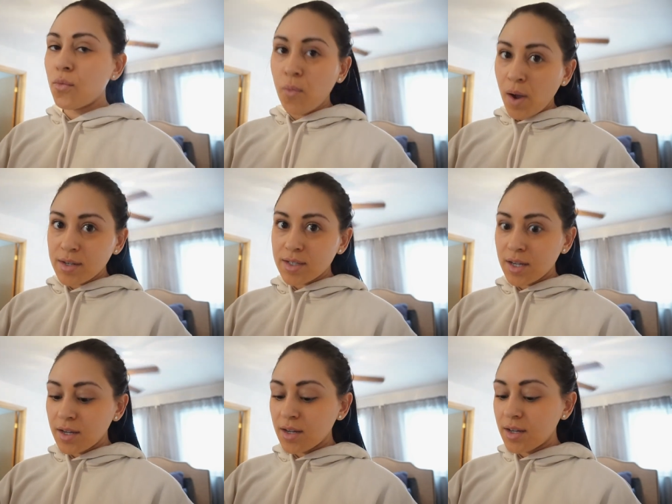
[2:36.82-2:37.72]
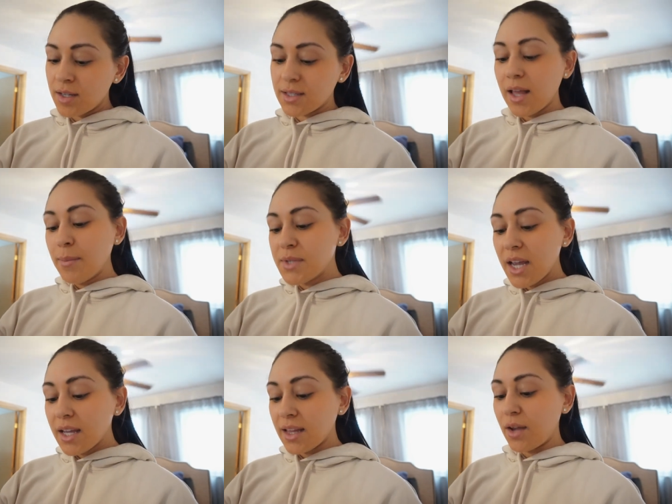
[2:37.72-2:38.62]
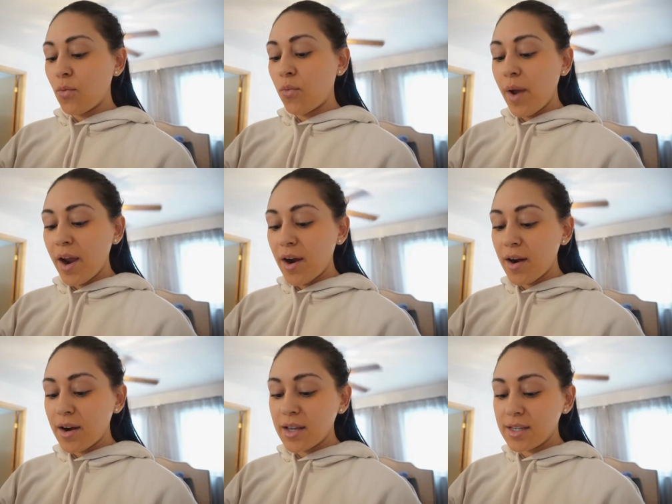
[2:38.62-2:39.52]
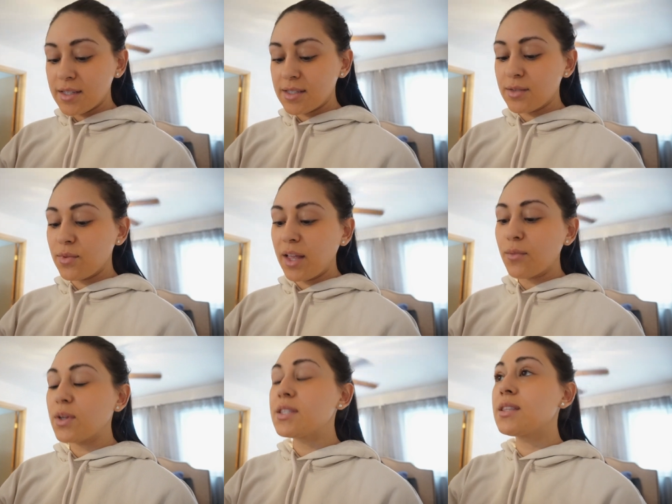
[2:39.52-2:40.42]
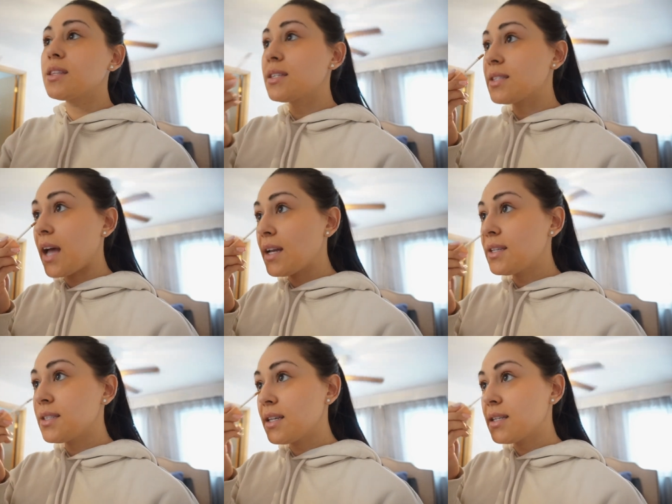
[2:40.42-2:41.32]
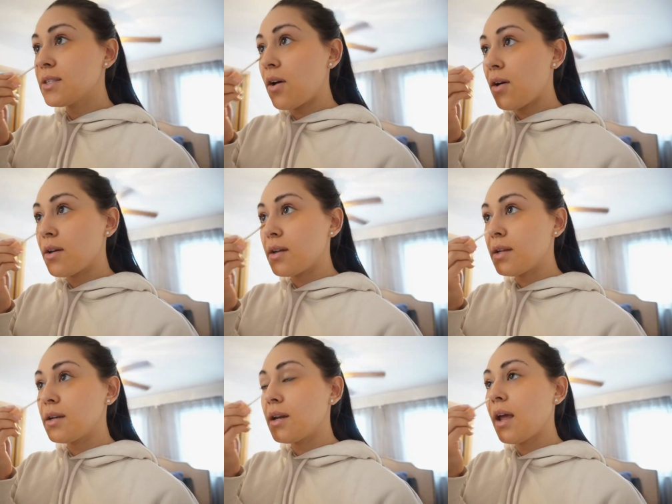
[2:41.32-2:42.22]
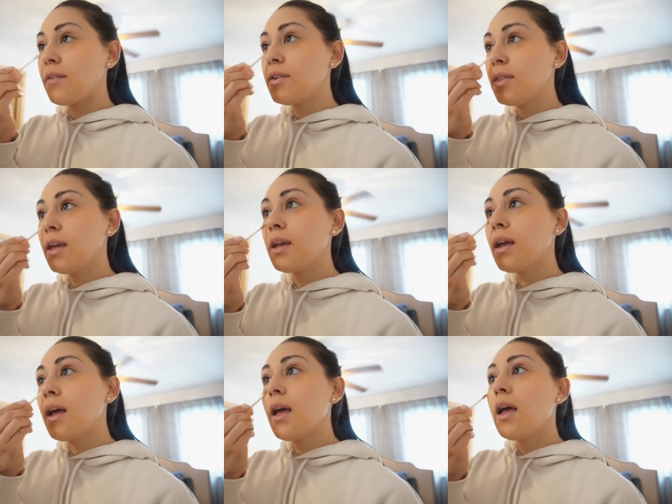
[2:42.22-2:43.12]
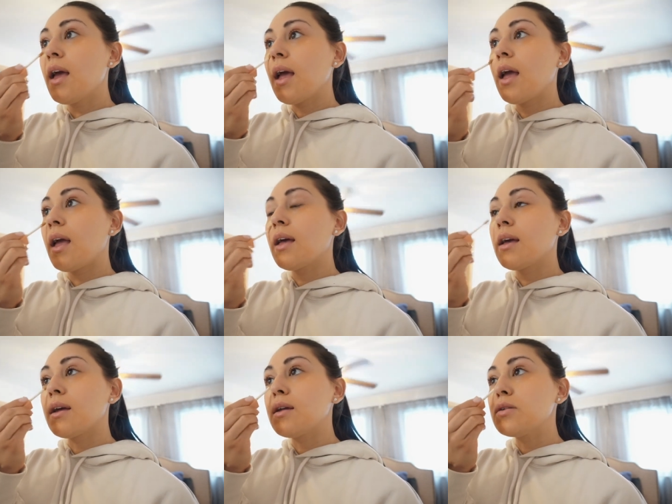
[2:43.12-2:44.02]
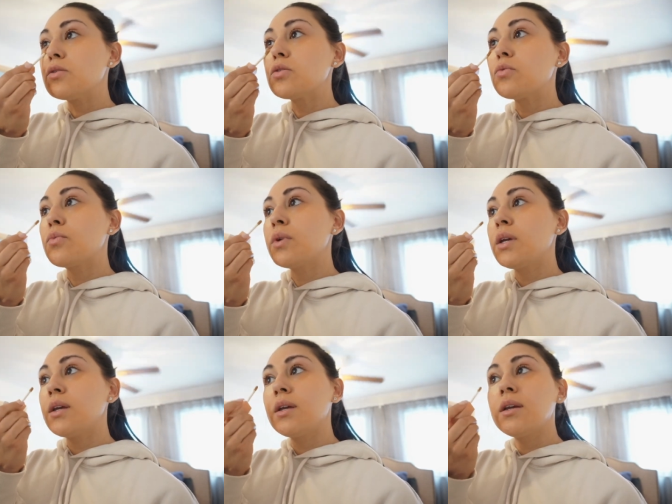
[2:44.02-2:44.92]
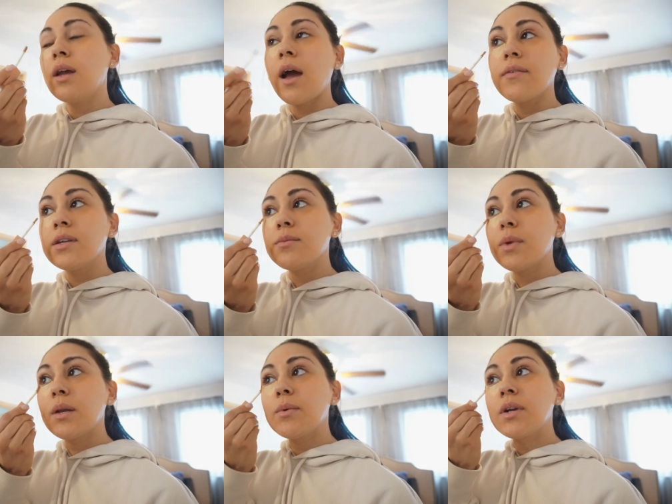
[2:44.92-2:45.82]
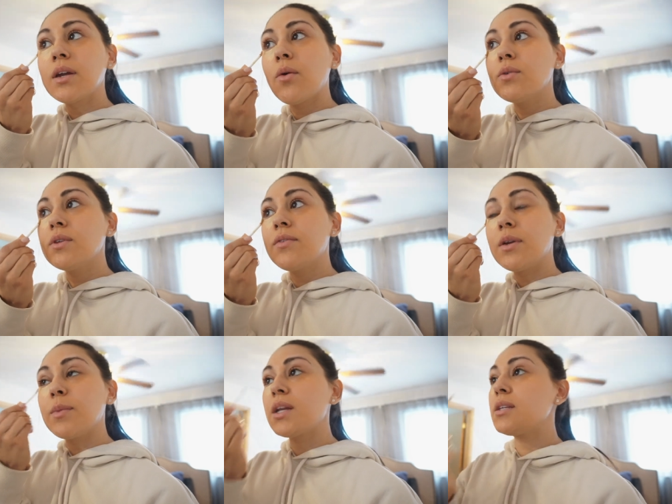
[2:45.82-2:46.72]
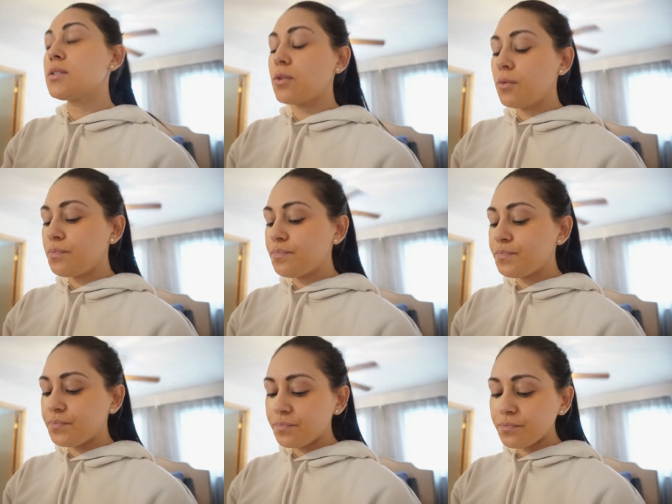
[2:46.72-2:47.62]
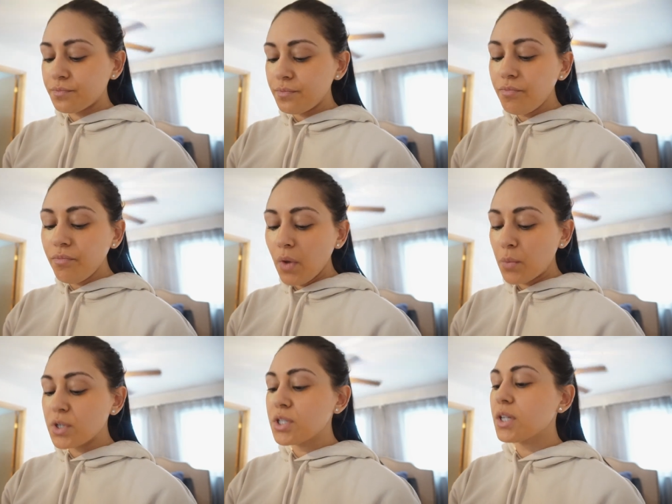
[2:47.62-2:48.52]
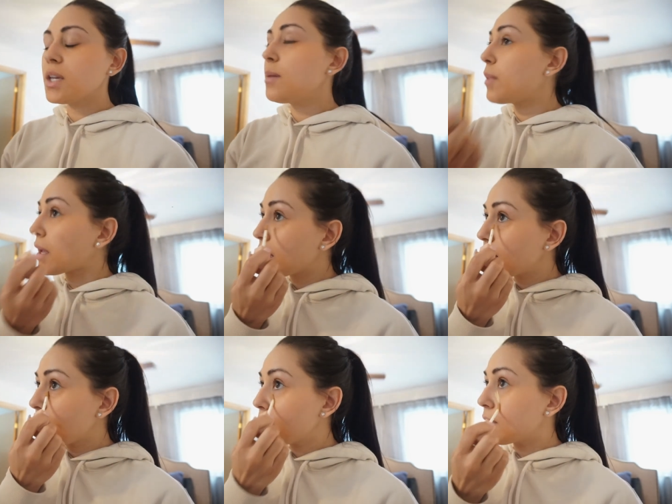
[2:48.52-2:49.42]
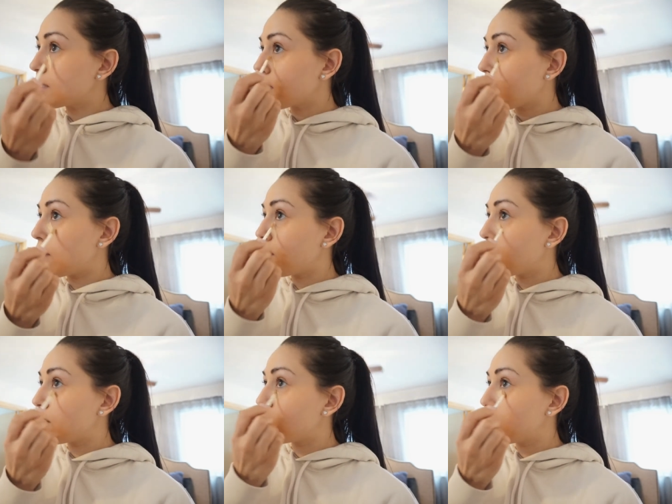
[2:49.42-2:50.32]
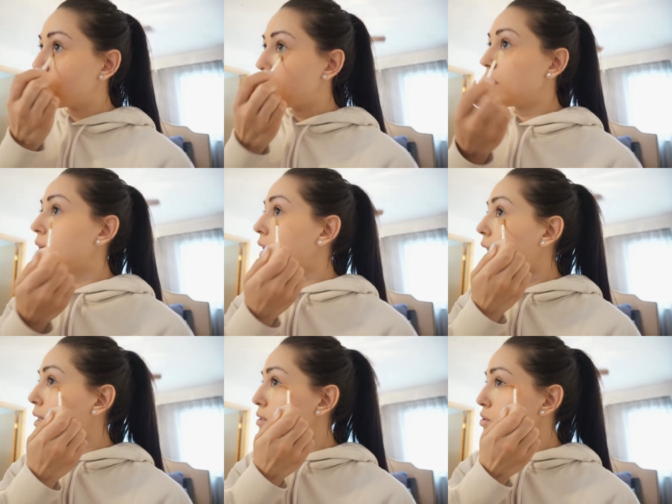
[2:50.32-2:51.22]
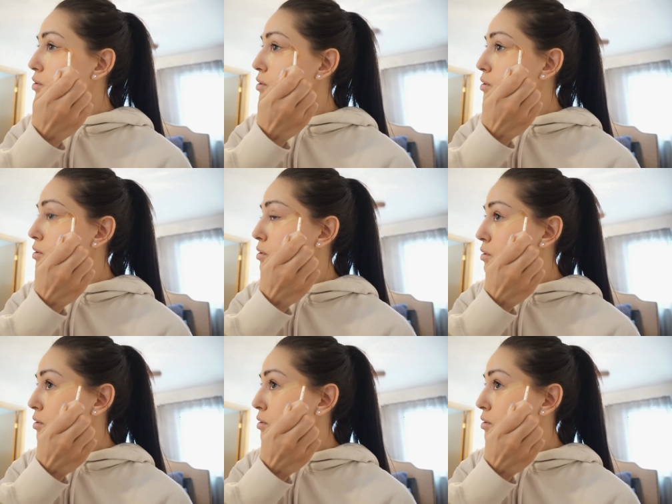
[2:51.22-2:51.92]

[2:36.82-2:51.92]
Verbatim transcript: what is the update, like where is, like what the status is on everything. And we haven't been able to get a hold of anybody, so we're just gonna keep bugging them until get answers.